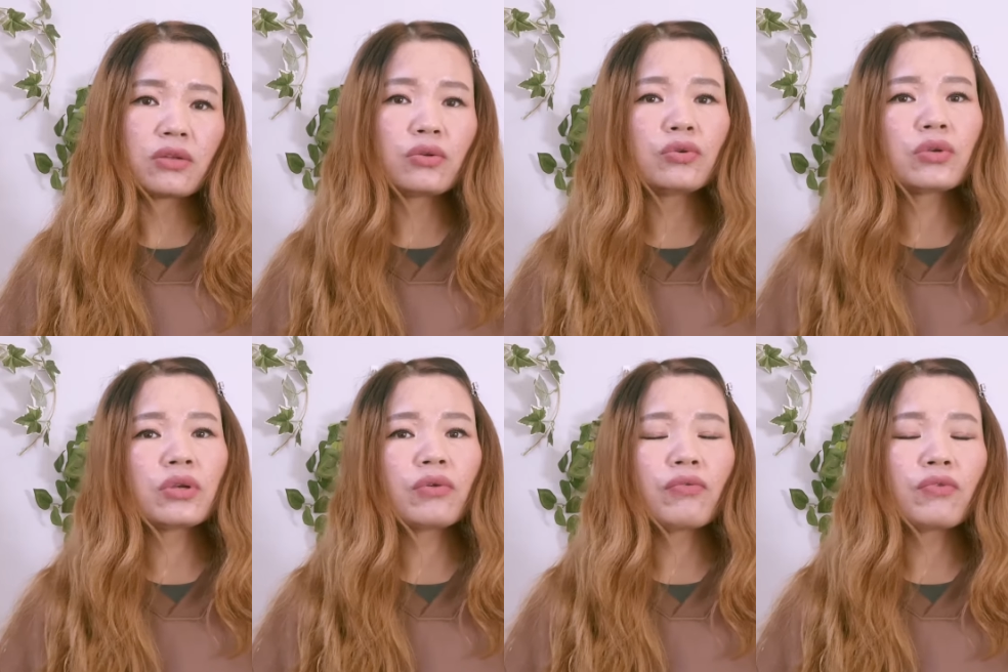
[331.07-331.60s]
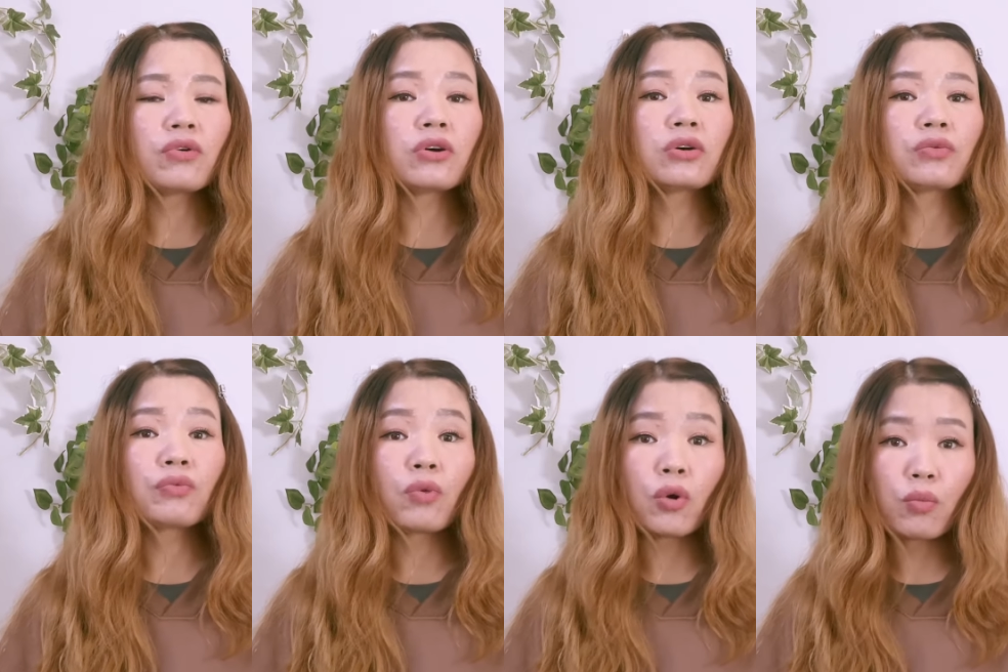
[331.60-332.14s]
looking forward
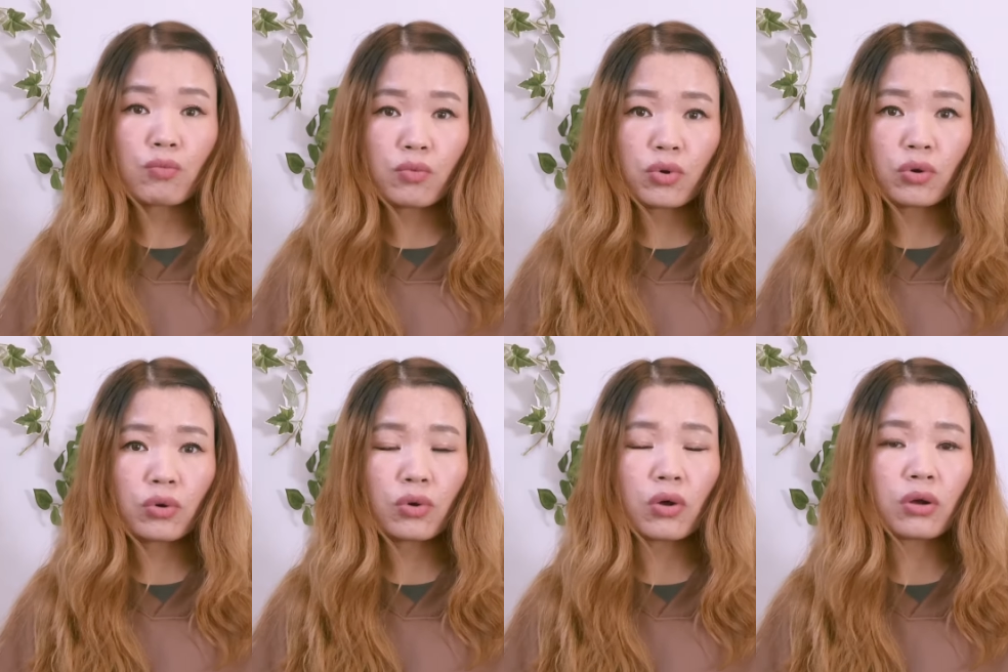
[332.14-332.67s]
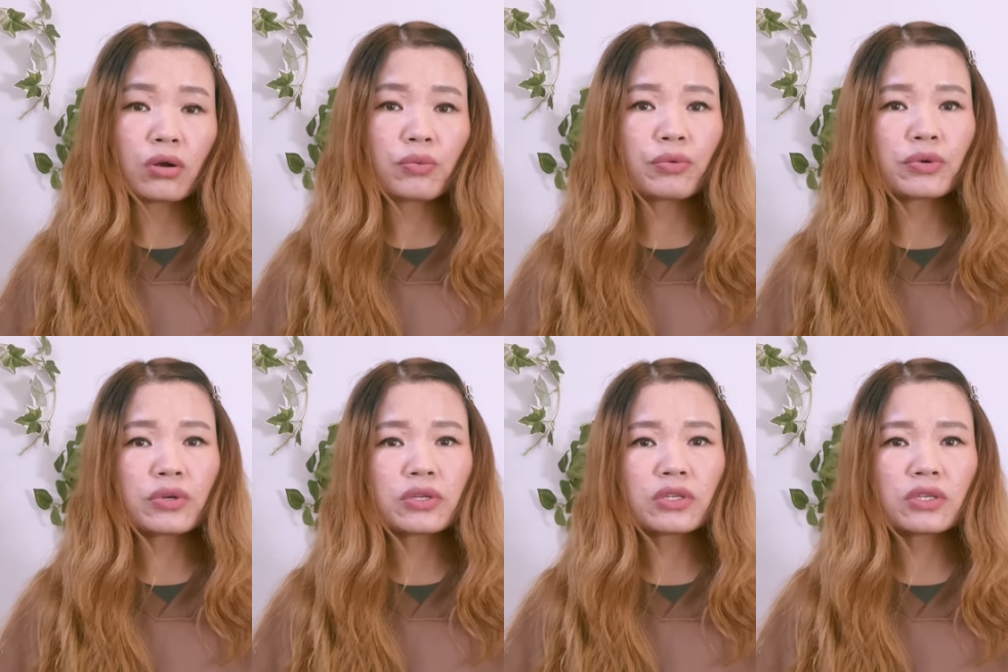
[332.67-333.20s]
for more
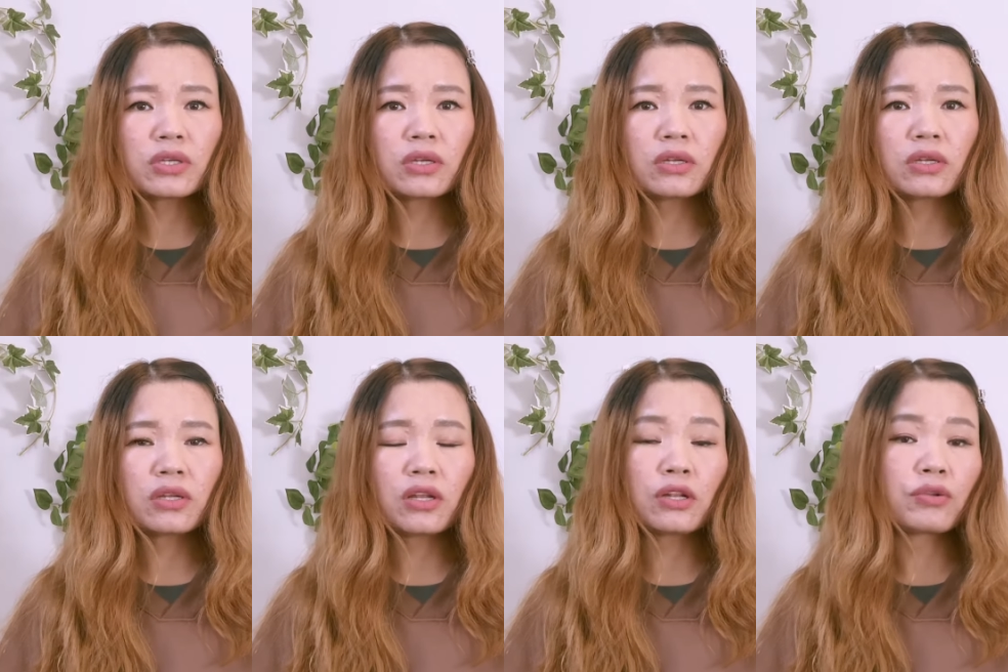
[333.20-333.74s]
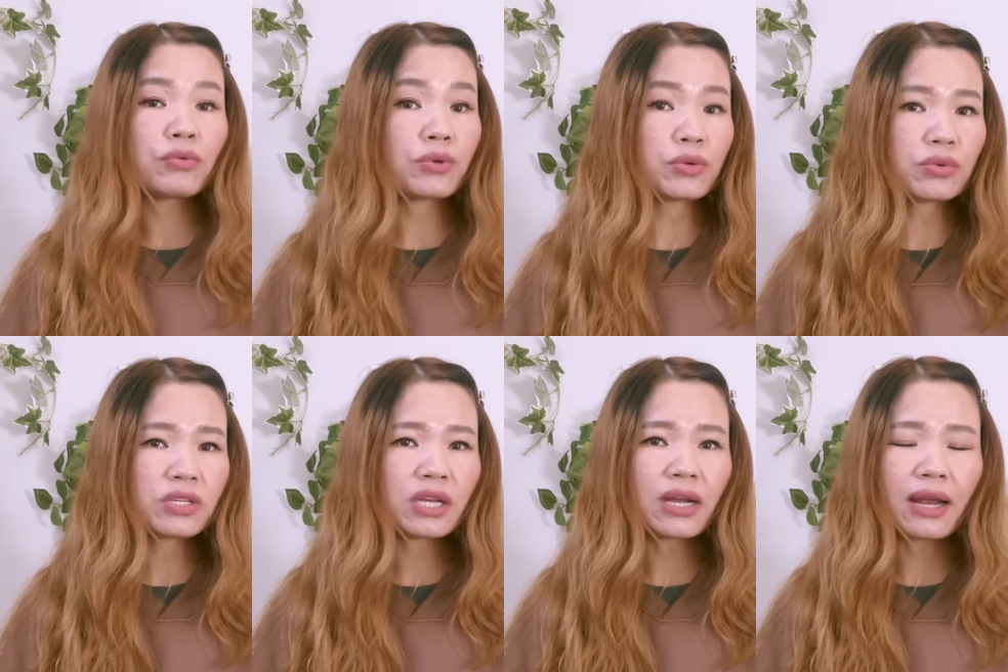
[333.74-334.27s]
collaboration in
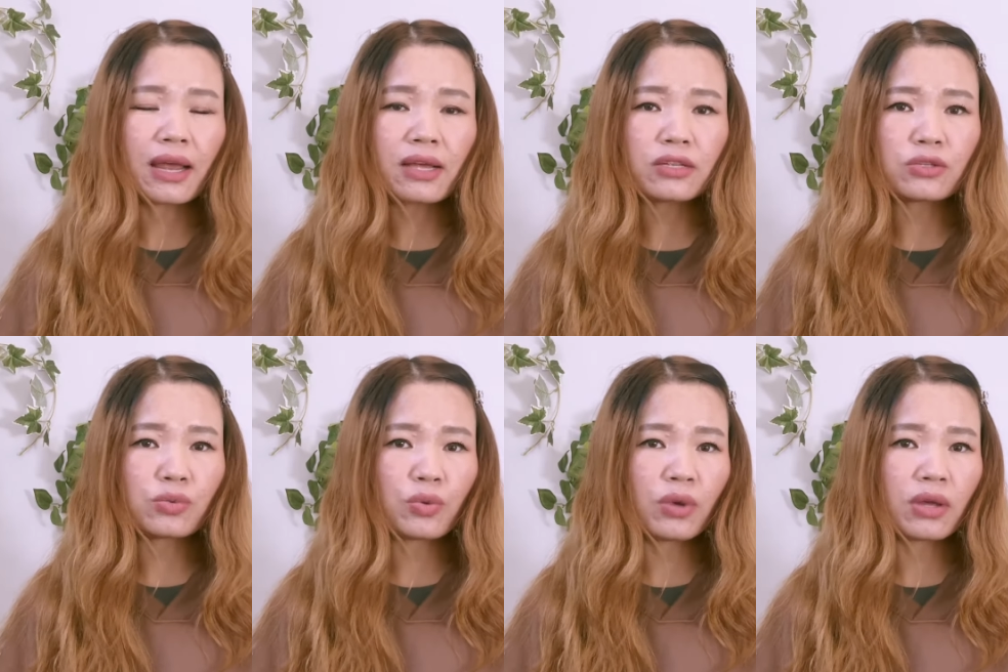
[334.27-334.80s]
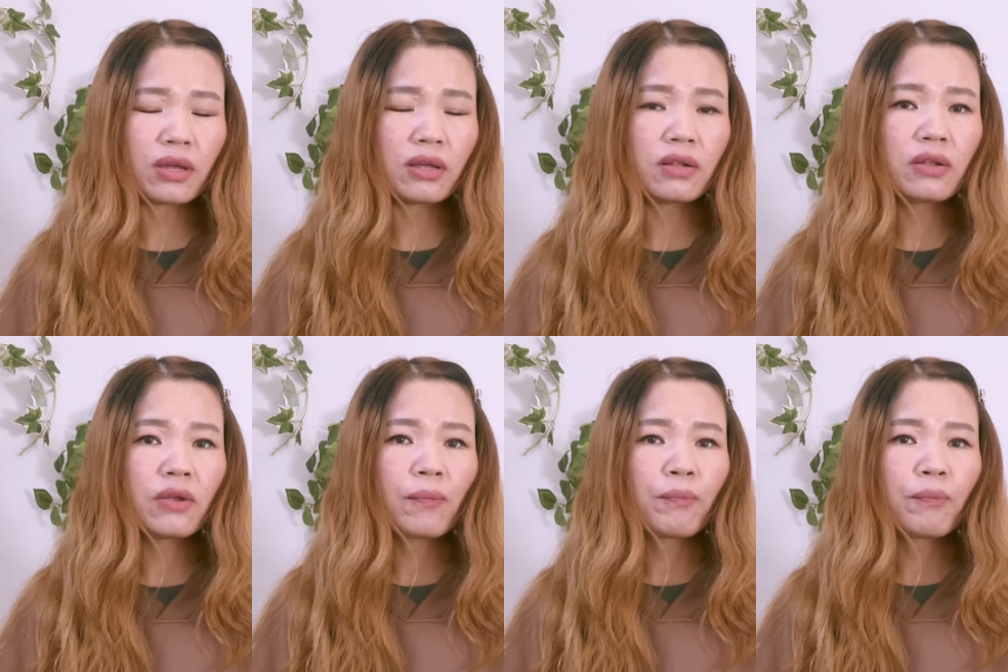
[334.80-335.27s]
future as well